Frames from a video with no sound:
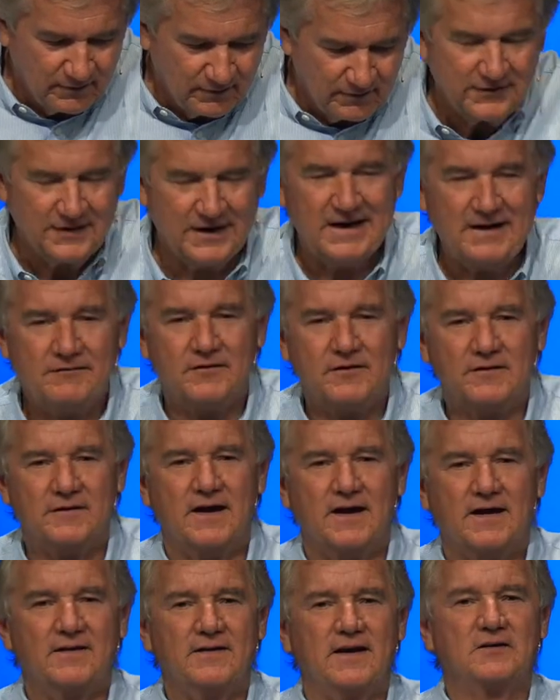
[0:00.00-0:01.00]
David,
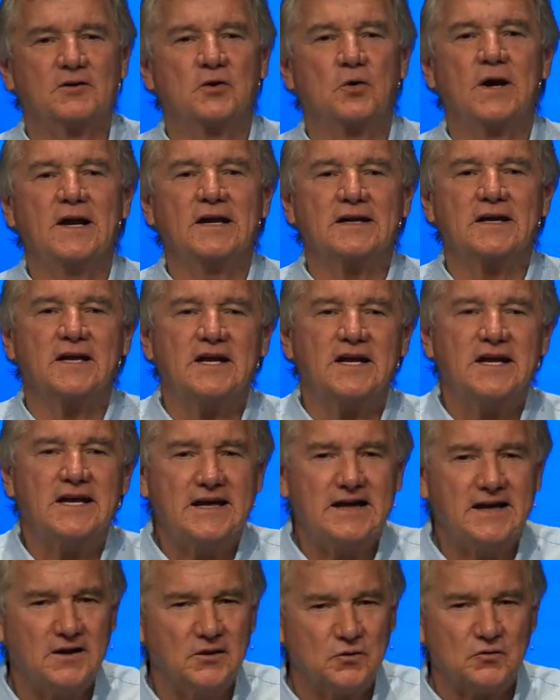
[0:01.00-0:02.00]
that, that great
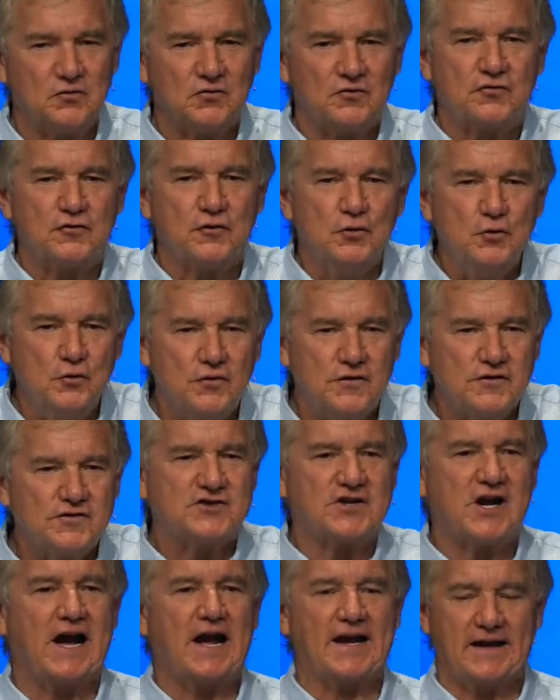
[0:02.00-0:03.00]
king who slew the
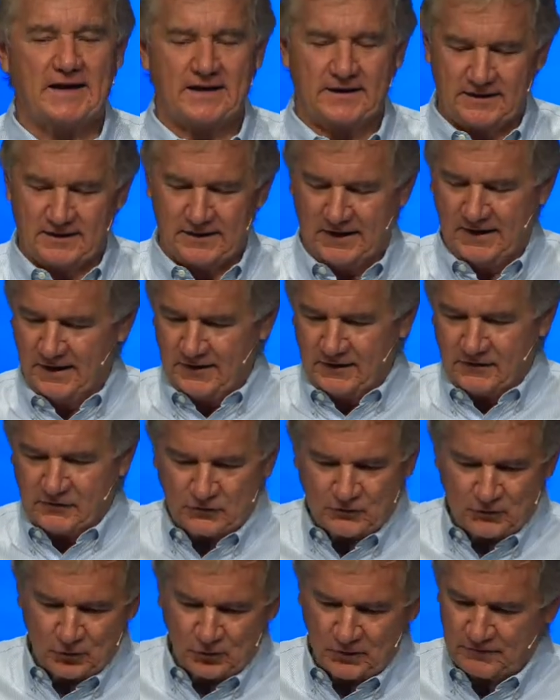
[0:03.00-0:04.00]
giant and
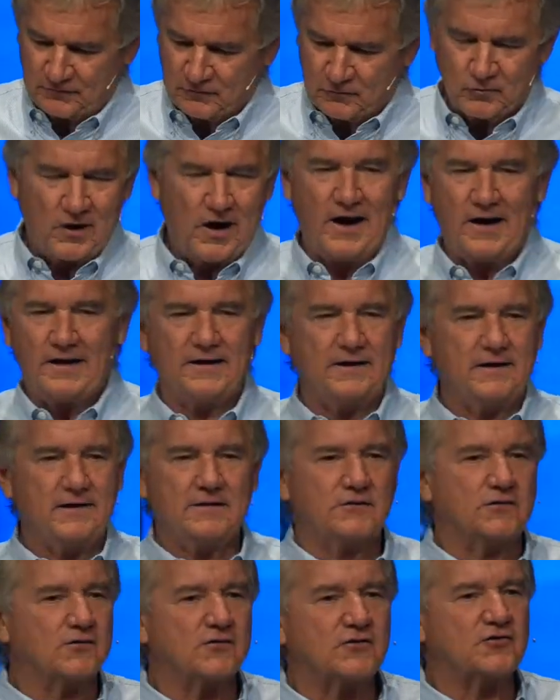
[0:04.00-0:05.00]
sort of rocketed
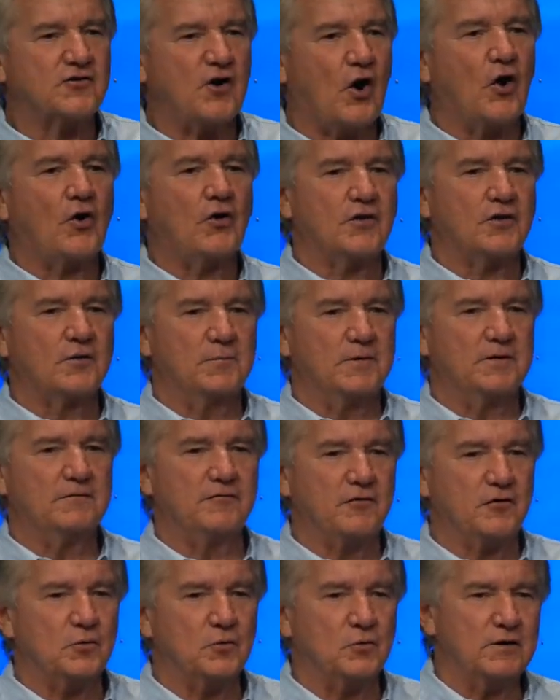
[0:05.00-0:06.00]
to stardom, if
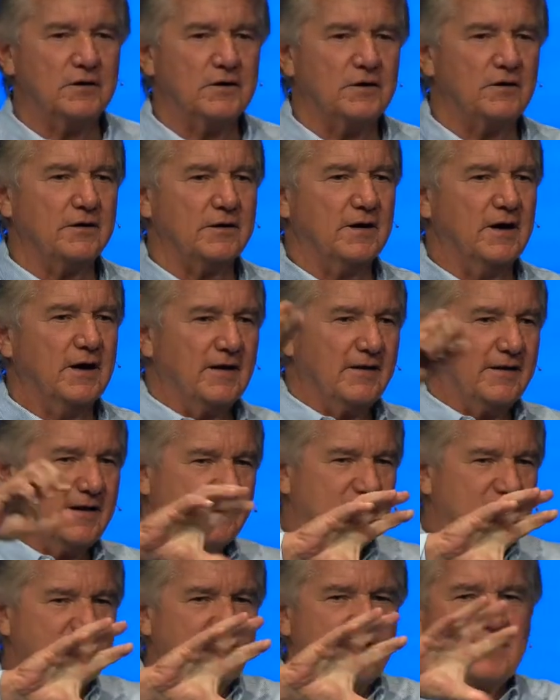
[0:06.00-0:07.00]
you will, and that
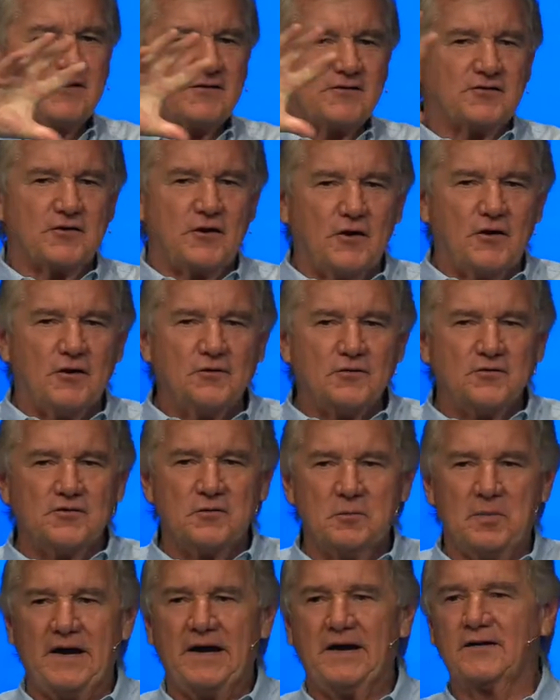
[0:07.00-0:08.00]
sing songs
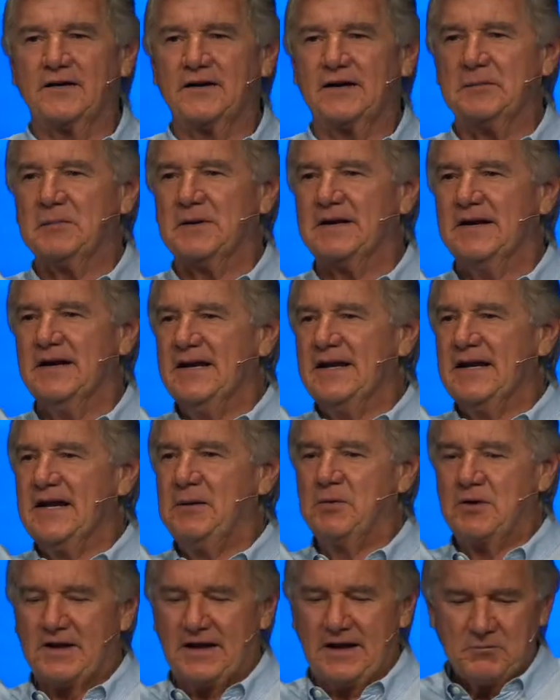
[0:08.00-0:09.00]
about him. And he
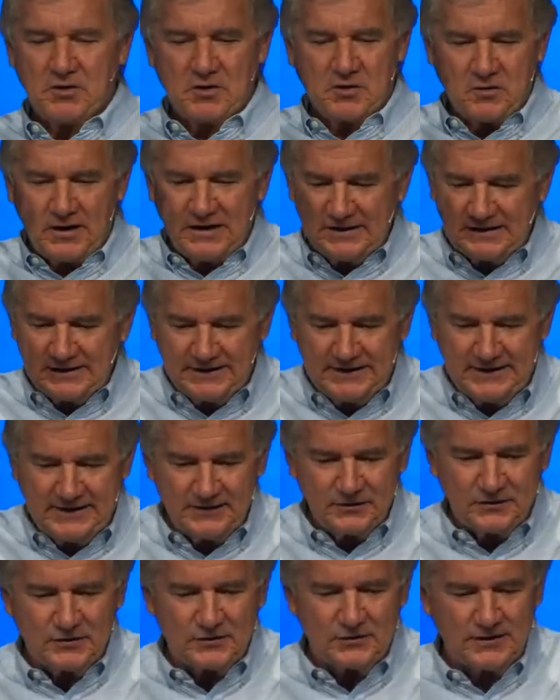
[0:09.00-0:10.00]
became a great
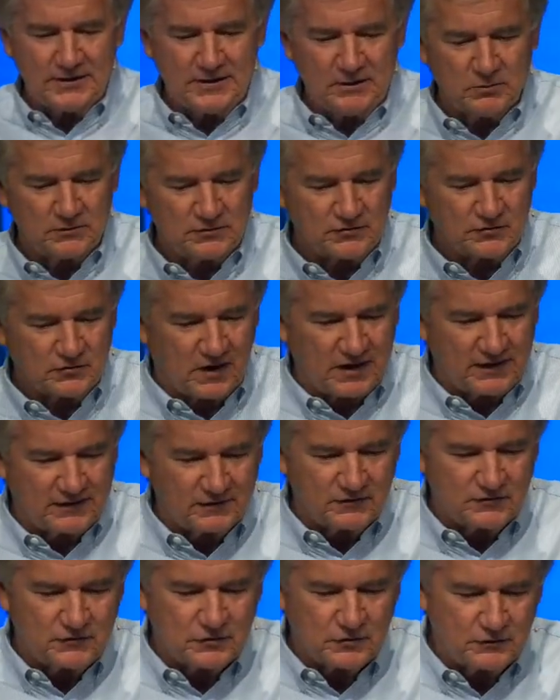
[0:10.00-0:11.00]
leader and he was trying to
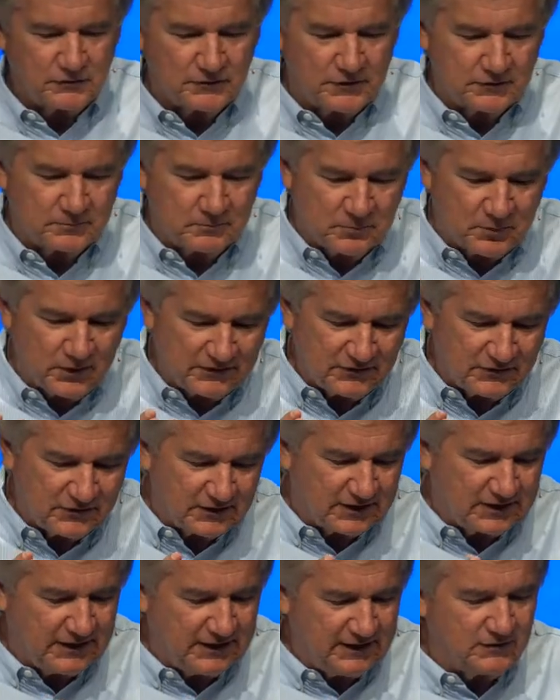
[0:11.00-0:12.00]
serve the
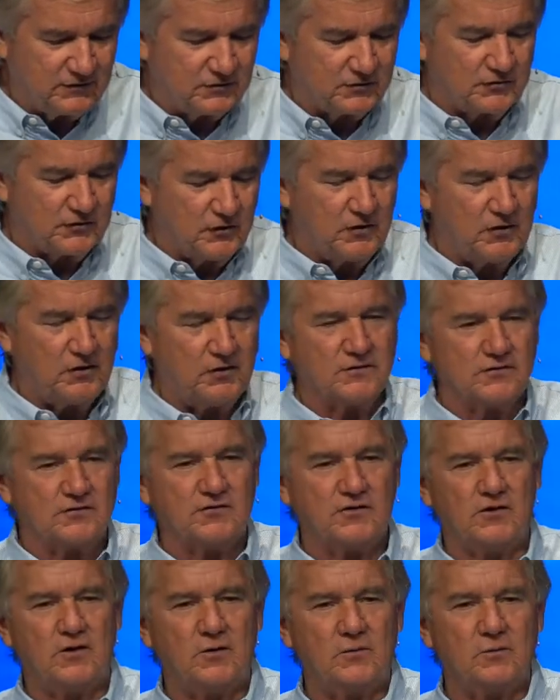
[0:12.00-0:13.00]
present king Saul. And
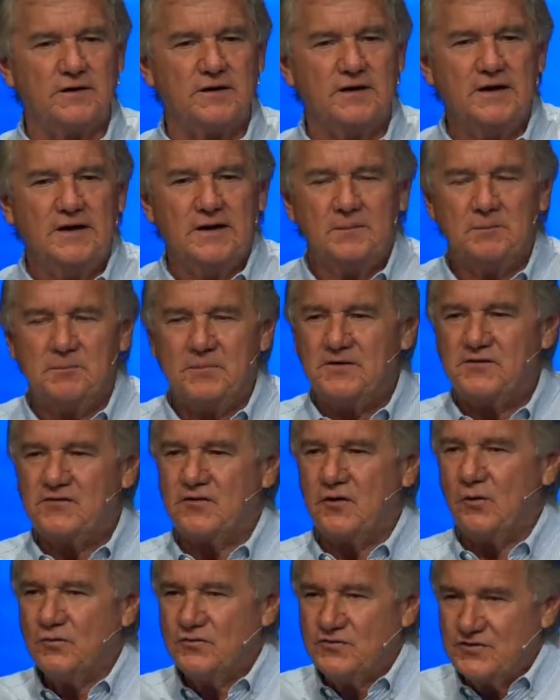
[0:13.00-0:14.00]
Saul would be
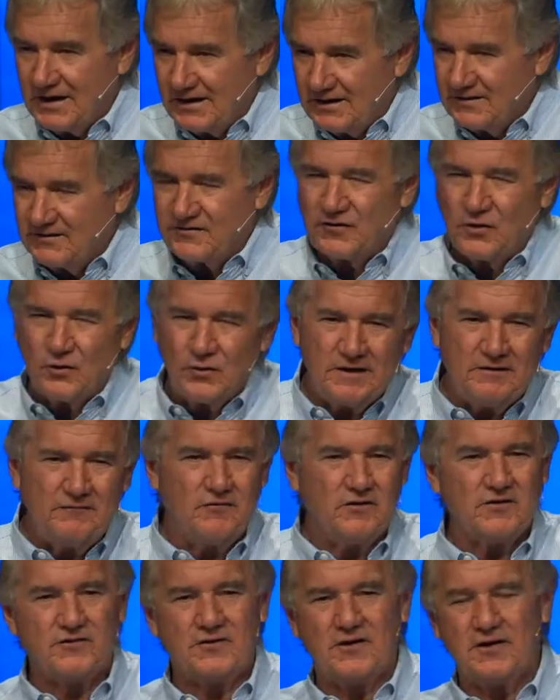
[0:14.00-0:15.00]
so jealous, so
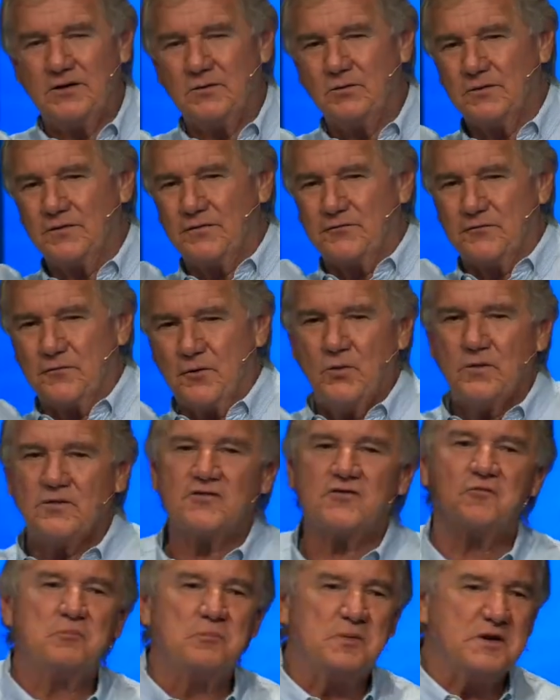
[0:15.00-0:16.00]
envious that he would throw his
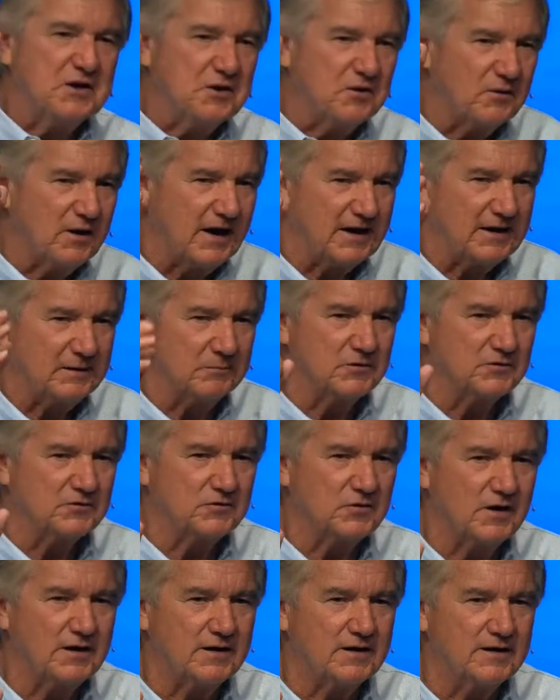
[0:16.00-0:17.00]
spear at him and
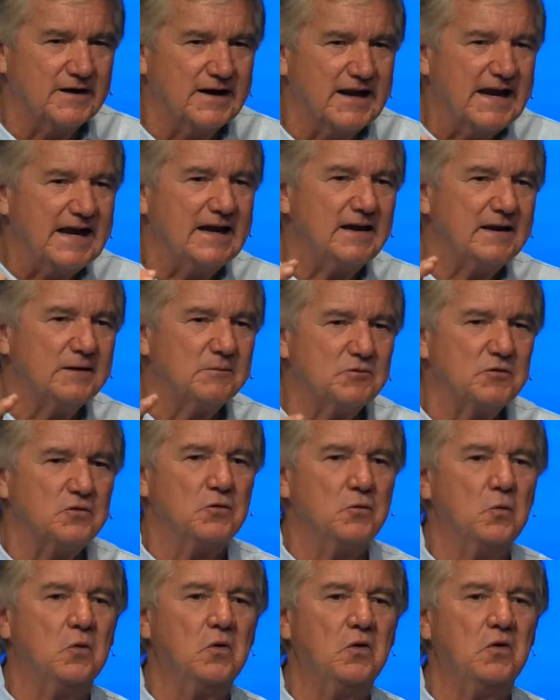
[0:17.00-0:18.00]
try to nail him to the
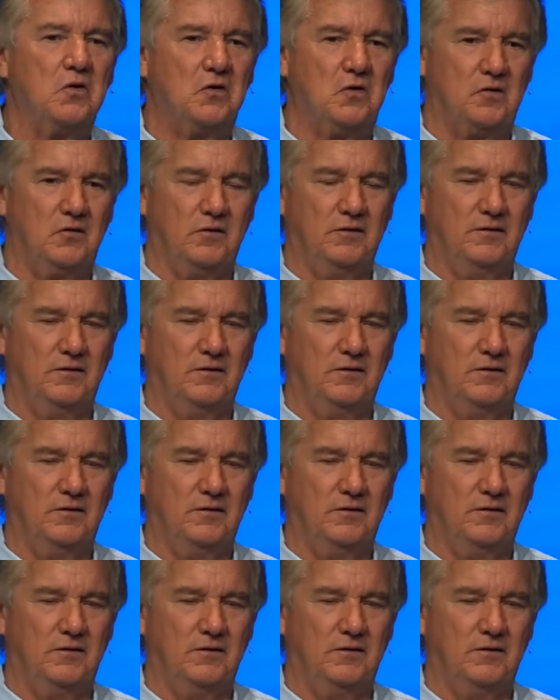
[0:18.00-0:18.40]
wall.